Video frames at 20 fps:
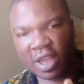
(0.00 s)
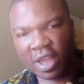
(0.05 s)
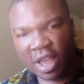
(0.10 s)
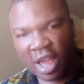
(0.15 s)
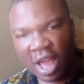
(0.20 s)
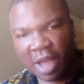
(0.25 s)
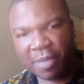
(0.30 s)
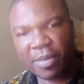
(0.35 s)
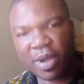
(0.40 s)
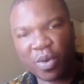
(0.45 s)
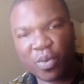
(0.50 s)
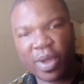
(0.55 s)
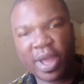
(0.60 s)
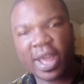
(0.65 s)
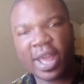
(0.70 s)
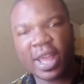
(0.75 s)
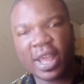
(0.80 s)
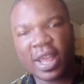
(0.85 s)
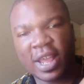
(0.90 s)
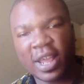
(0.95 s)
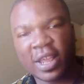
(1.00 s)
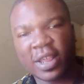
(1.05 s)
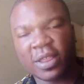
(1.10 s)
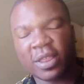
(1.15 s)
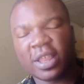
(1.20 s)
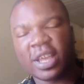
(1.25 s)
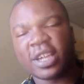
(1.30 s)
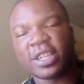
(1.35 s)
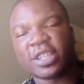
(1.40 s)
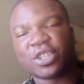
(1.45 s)
I'm aware
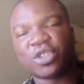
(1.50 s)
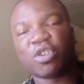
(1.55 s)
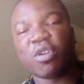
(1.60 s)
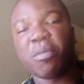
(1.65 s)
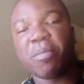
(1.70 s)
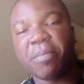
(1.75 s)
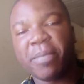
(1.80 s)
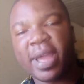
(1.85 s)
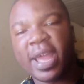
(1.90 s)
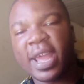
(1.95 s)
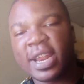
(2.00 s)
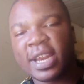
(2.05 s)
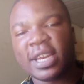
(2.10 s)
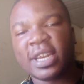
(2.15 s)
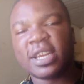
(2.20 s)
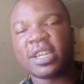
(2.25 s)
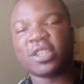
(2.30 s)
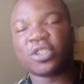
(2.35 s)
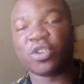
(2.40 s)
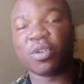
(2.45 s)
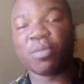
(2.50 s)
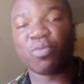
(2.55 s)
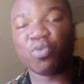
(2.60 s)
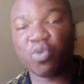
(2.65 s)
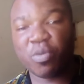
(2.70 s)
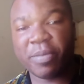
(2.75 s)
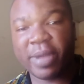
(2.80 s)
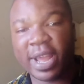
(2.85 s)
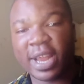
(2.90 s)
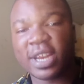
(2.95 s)
that some men, some
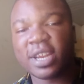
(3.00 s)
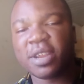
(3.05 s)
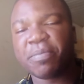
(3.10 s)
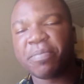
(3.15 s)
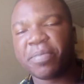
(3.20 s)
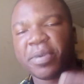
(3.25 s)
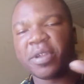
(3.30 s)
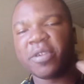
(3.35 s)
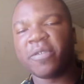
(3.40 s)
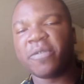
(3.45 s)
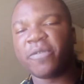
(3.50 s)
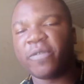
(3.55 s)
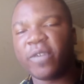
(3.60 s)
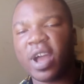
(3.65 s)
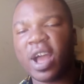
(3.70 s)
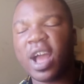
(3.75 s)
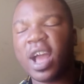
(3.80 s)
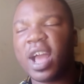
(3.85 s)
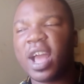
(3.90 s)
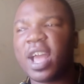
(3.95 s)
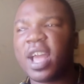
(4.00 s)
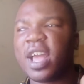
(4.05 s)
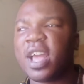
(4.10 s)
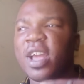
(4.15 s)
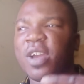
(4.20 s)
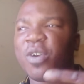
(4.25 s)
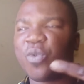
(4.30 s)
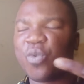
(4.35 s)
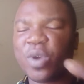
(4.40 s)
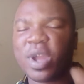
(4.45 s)
women prefer
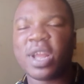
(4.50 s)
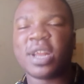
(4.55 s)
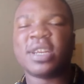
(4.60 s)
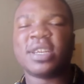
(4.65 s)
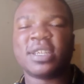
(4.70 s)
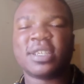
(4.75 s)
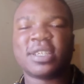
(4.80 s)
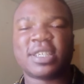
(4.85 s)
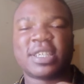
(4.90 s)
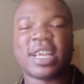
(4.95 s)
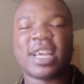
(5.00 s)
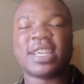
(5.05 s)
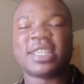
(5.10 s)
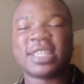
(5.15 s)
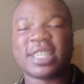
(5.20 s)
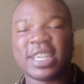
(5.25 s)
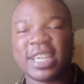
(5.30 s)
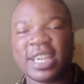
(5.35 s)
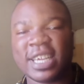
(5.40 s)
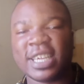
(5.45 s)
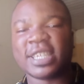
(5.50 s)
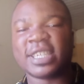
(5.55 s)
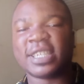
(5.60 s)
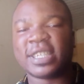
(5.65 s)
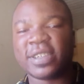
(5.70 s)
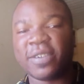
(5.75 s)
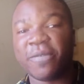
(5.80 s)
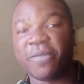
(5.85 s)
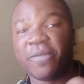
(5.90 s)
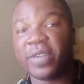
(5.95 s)
when sex
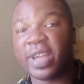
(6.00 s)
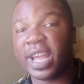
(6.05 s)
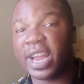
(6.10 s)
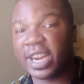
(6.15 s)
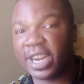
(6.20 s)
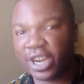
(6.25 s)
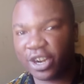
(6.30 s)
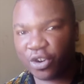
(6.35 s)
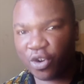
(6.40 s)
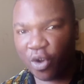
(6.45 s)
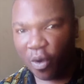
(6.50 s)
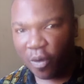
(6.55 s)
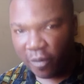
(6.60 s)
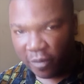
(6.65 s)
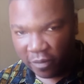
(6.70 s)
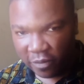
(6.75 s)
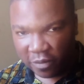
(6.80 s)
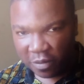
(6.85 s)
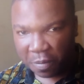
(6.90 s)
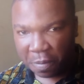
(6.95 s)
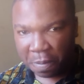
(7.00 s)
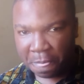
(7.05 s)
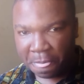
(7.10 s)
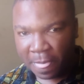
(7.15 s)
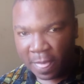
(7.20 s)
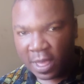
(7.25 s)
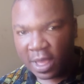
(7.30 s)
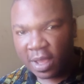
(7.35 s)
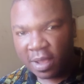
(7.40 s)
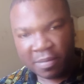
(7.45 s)
is very rough,
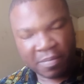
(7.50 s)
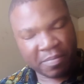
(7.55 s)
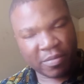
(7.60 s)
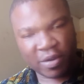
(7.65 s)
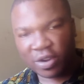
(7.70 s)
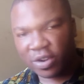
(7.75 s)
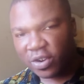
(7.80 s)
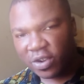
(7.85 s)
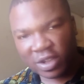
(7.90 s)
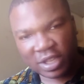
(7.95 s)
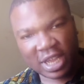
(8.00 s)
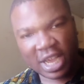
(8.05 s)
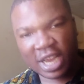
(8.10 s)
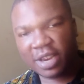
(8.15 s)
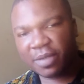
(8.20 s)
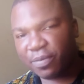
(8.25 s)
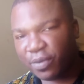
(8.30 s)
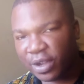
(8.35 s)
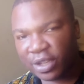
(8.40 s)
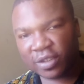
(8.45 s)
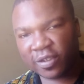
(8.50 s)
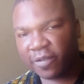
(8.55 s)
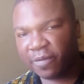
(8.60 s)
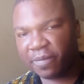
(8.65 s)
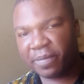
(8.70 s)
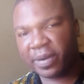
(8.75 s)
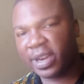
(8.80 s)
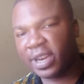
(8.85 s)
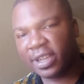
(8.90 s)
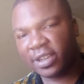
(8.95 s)
but not at the point of
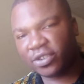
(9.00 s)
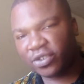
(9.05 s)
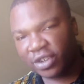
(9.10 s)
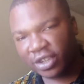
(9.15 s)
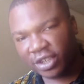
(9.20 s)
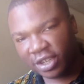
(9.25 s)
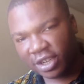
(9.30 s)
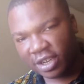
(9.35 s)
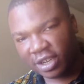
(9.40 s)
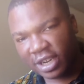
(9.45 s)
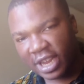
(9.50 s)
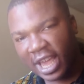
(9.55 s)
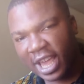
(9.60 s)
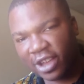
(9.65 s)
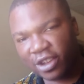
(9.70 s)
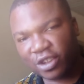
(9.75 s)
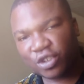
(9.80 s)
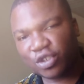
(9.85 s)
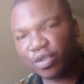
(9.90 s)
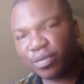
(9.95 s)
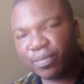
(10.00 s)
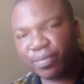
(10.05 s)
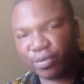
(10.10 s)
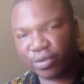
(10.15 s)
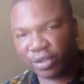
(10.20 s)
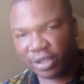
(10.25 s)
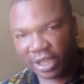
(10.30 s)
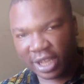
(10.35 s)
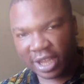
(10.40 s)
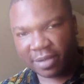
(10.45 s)
penetration, else you
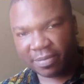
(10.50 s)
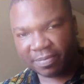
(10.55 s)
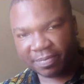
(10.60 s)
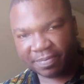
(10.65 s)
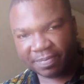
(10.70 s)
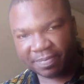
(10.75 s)
bruise them.